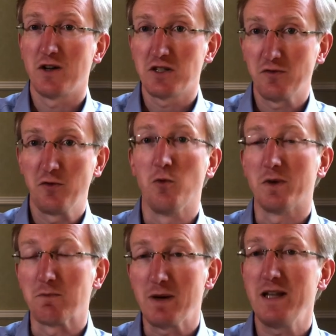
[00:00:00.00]
to form an
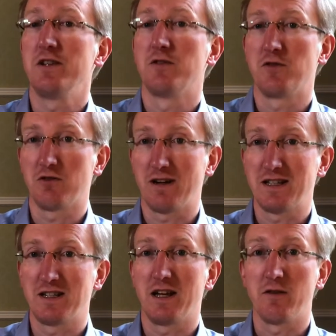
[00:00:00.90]
opinion of your
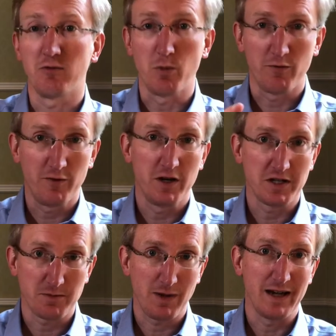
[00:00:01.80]
essay from the
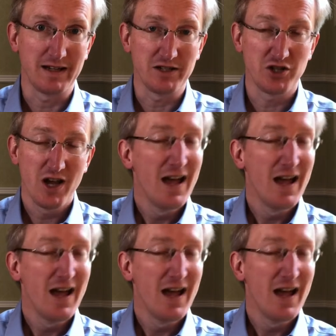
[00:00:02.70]
first page.